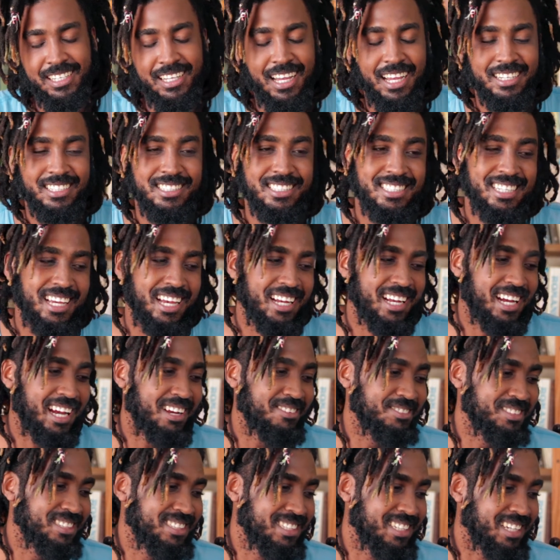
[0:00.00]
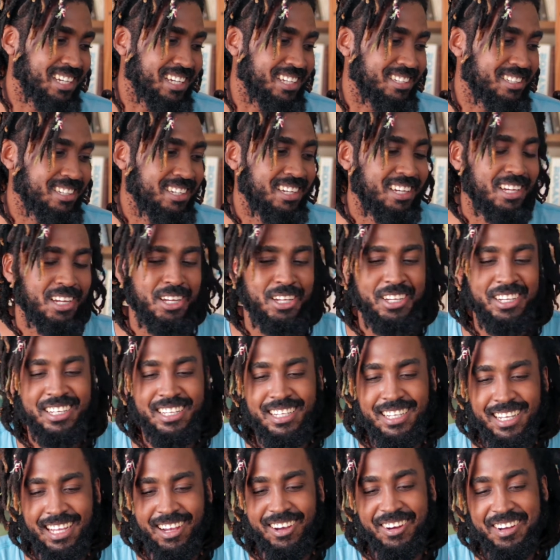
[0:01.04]
I see, I can't even say it.
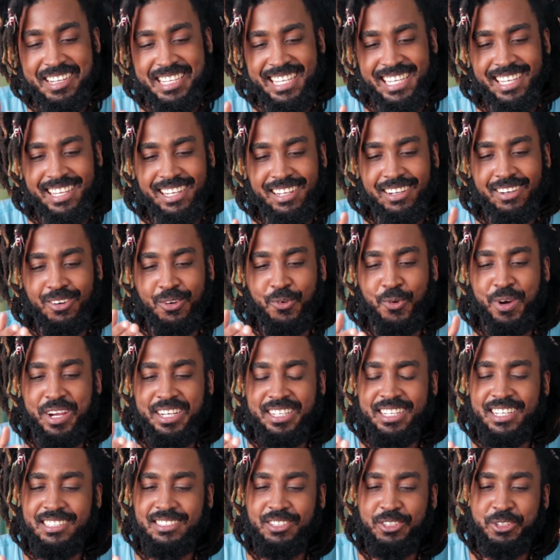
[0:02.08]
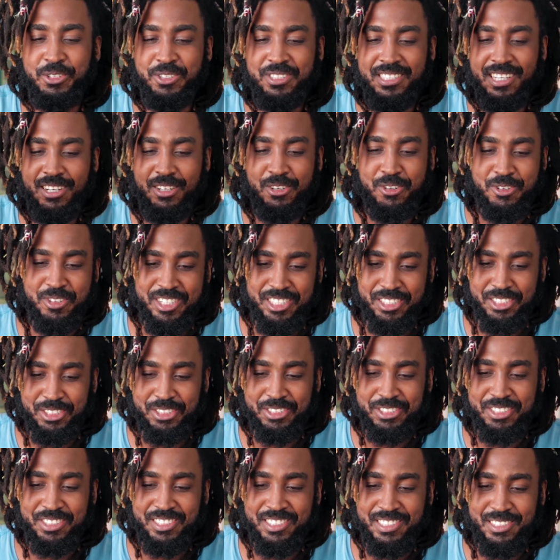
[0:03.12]
Okay, when get to you, I go rich.